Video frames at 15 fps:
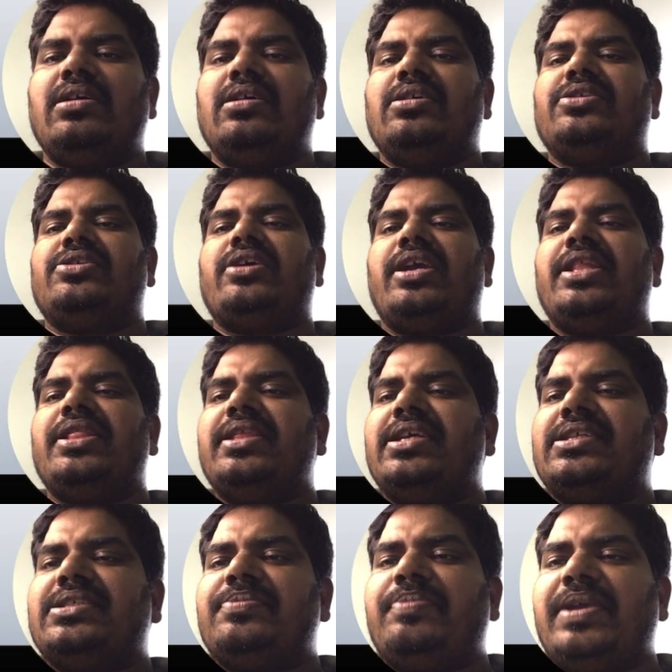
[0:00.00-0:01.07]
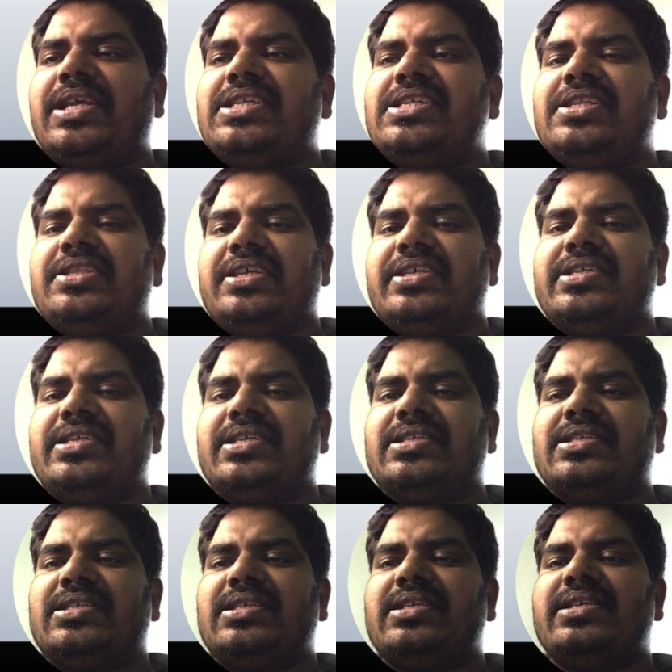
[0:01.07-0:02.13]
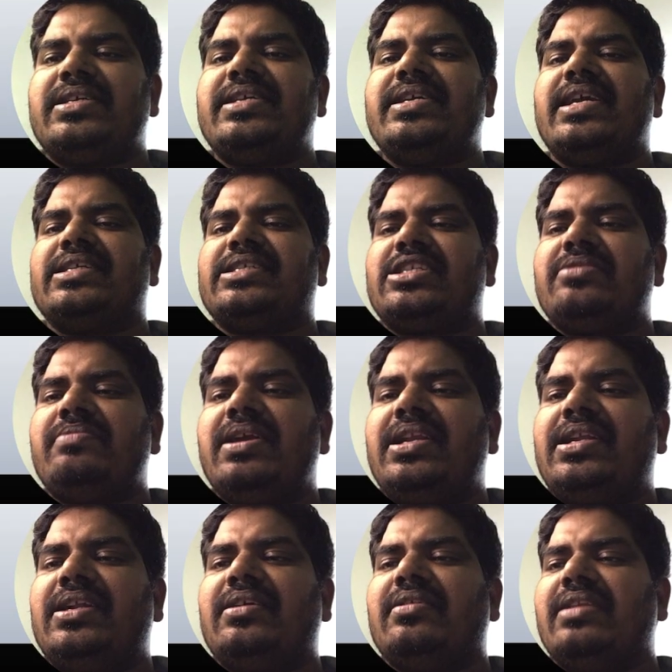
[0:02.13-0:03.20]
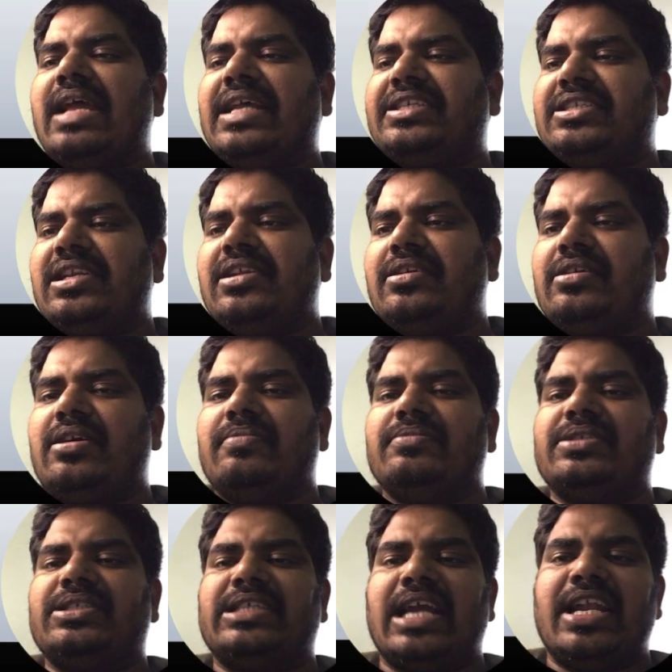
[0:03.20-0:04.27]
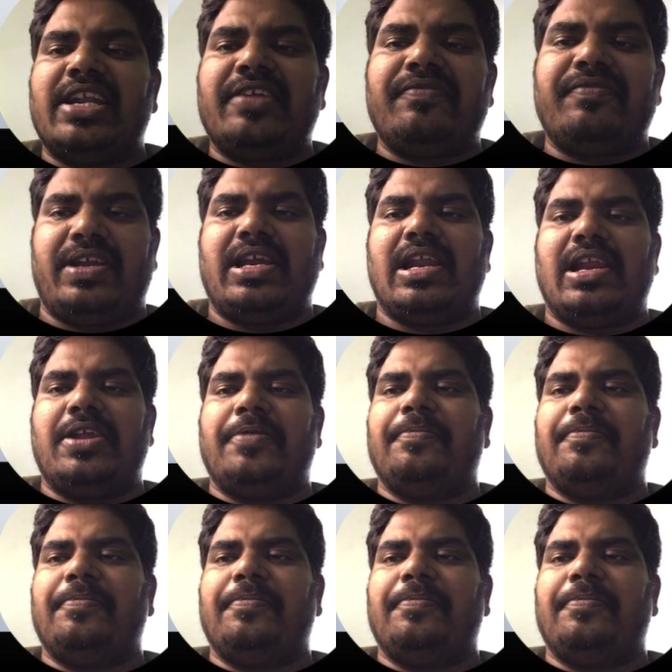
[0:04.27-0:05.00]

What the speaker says: So in this PhD thesis, he estimated national income scientifically.